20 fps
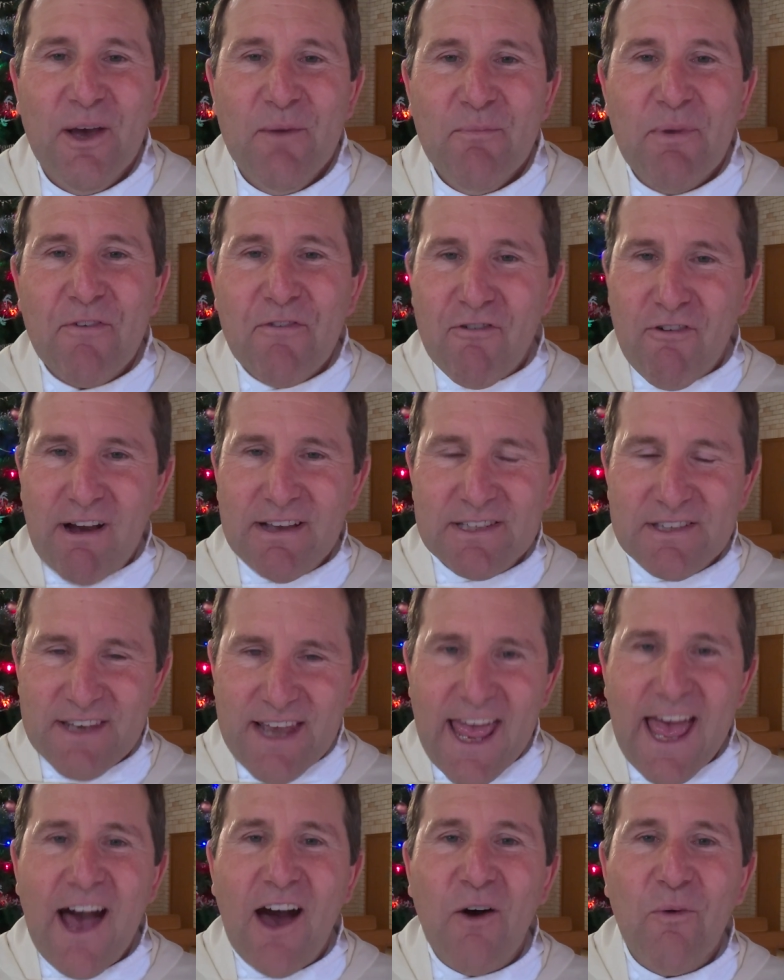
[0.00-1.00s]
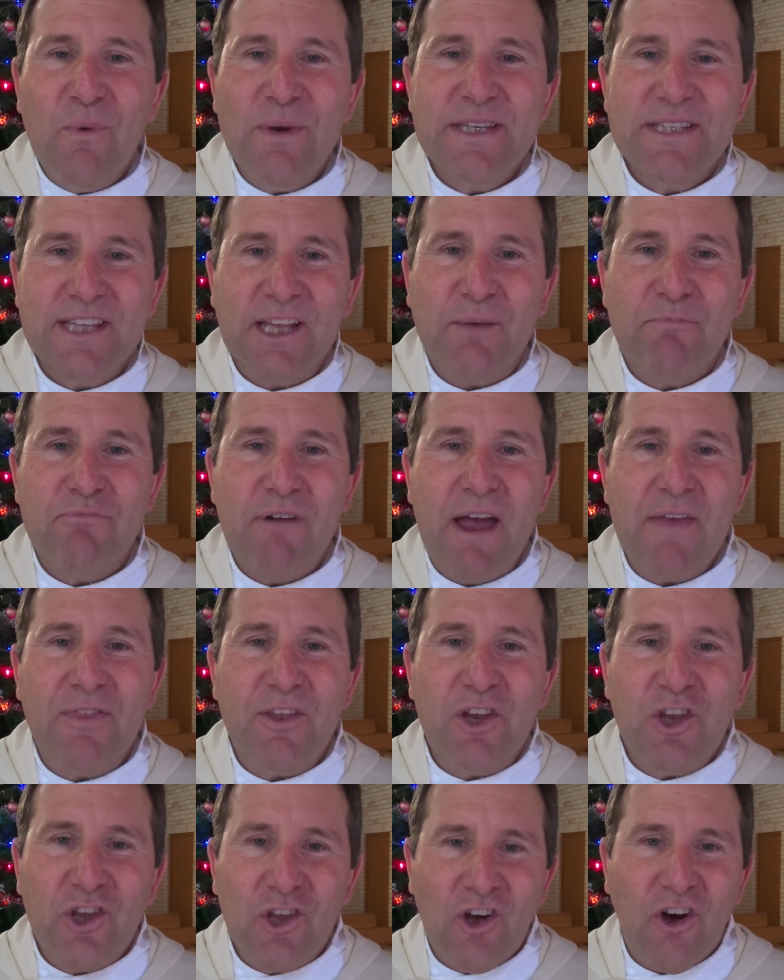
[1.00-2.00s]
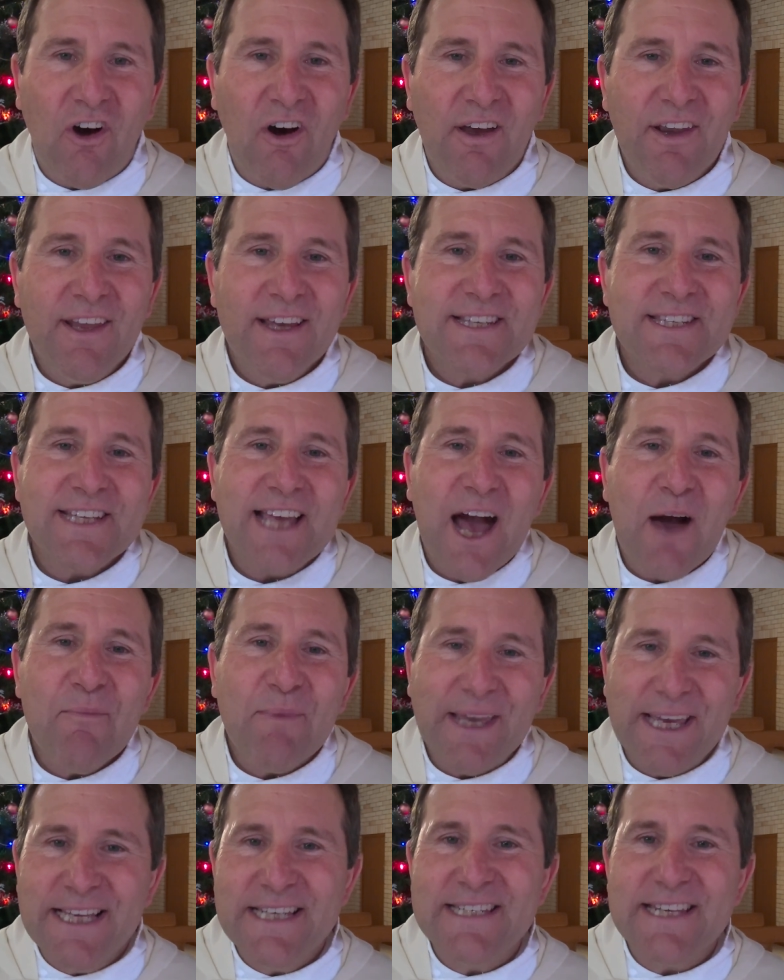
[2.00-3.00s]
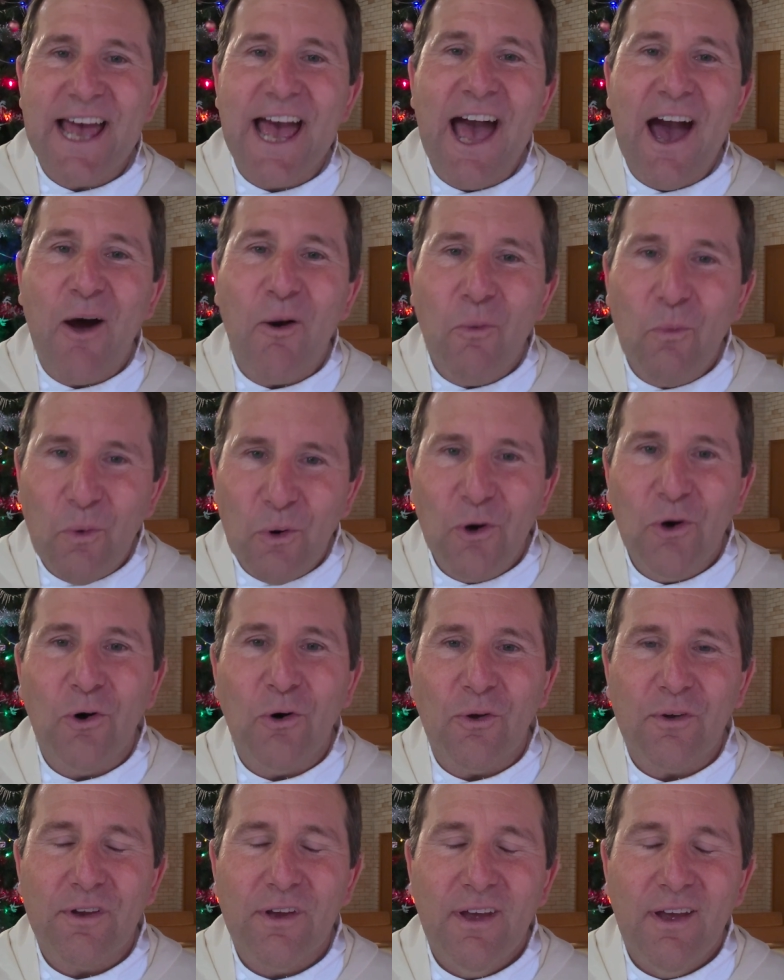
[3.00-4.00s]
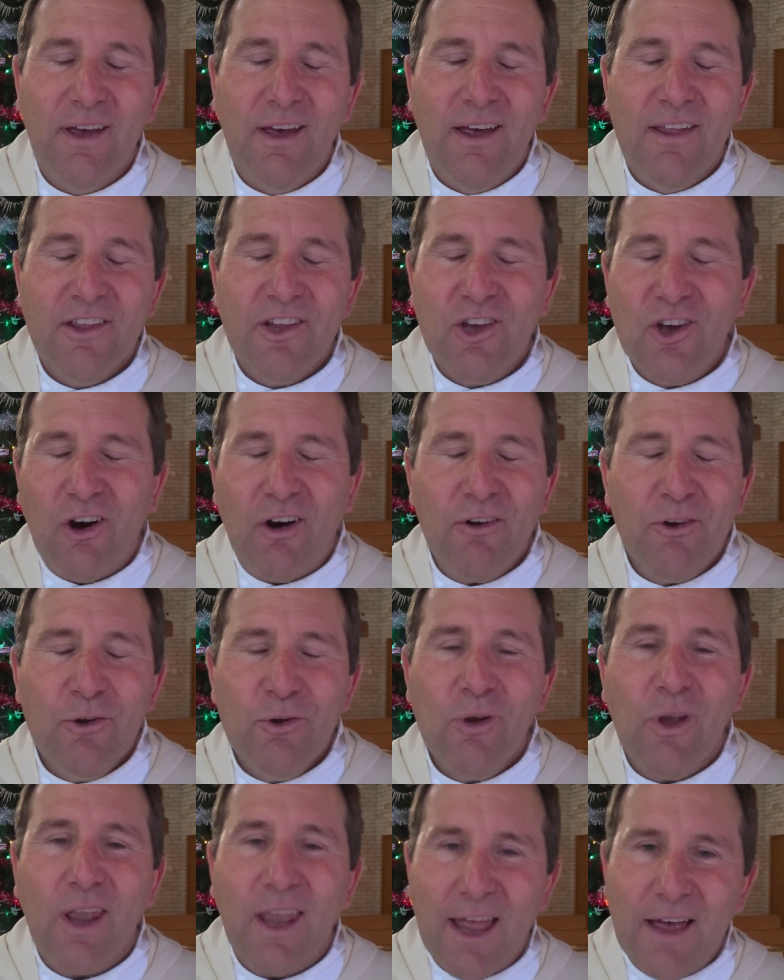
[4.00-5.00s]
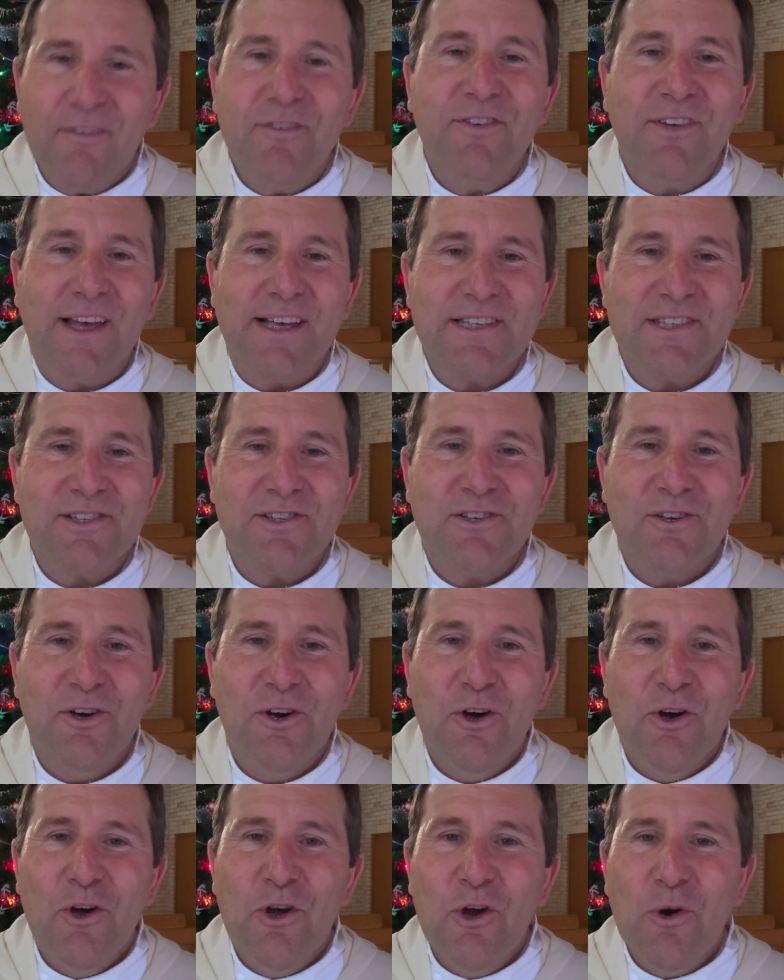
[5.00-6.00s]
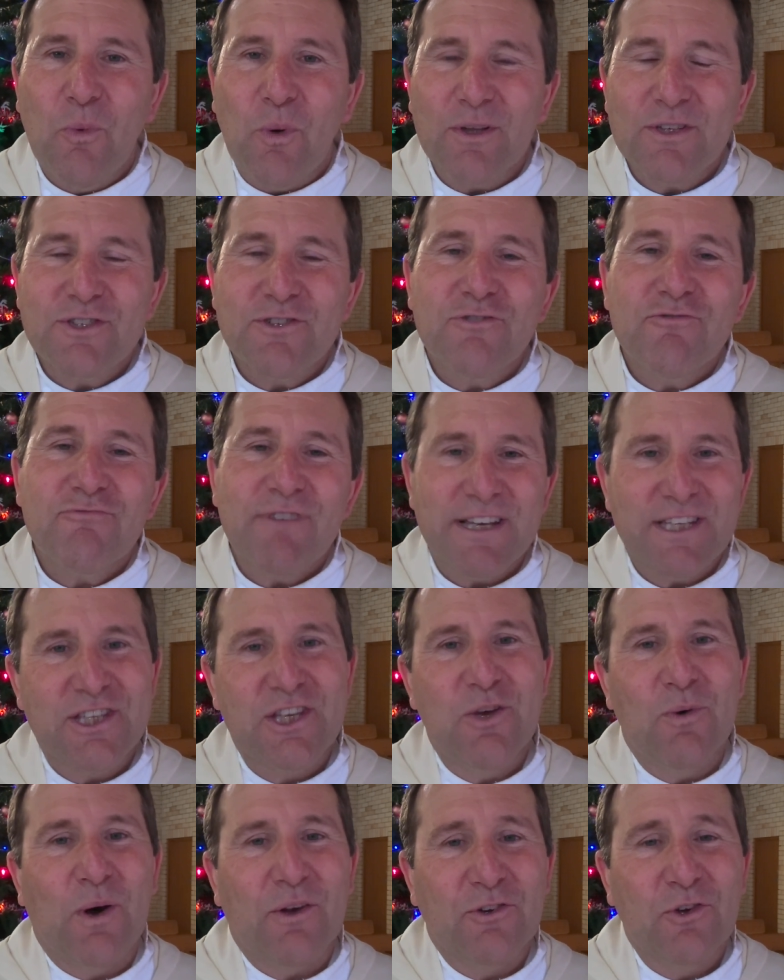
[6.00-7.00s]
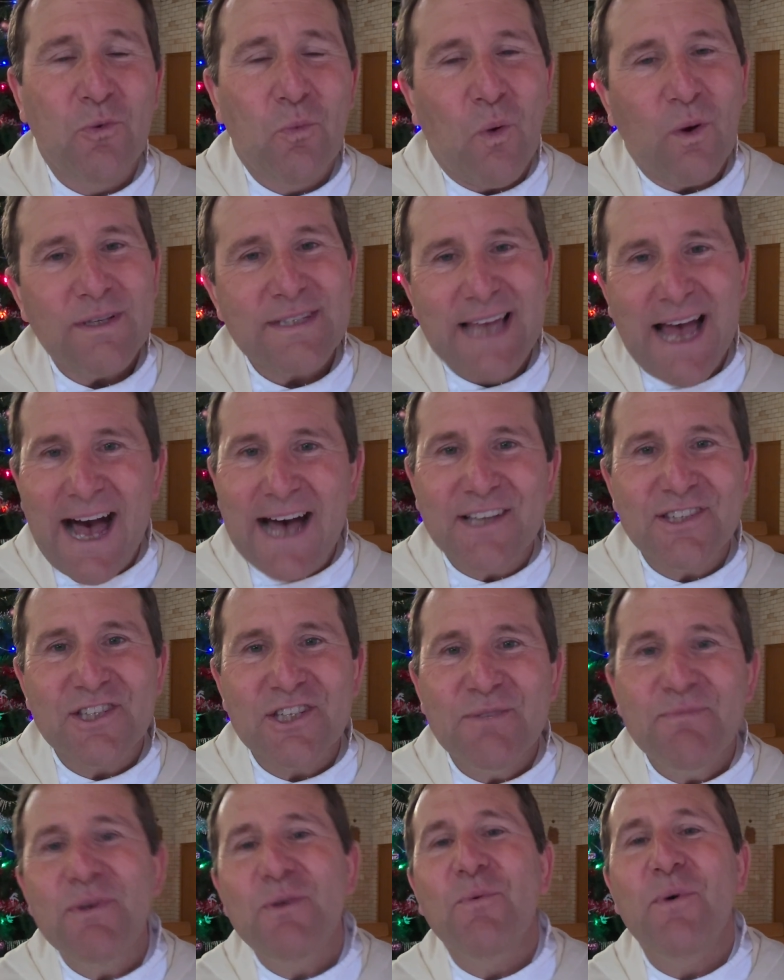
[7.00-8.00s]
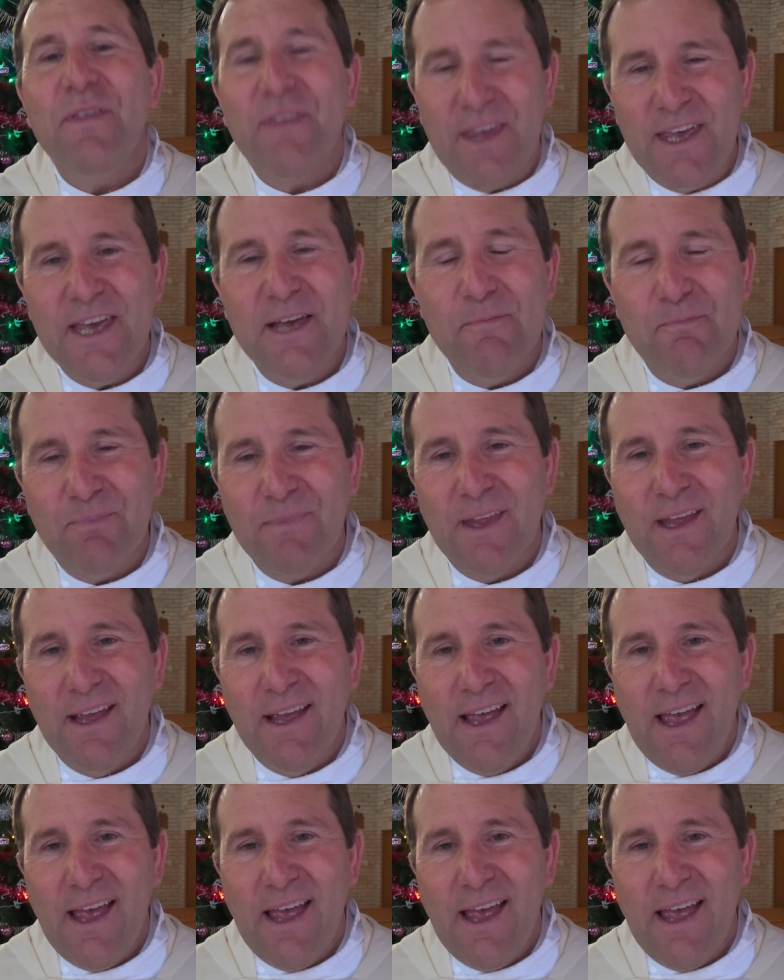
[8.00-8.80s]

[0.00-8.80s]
But for us now, we celebrate that God has come into our world. God who loves us, who wants to rescue us, who wants us to be with him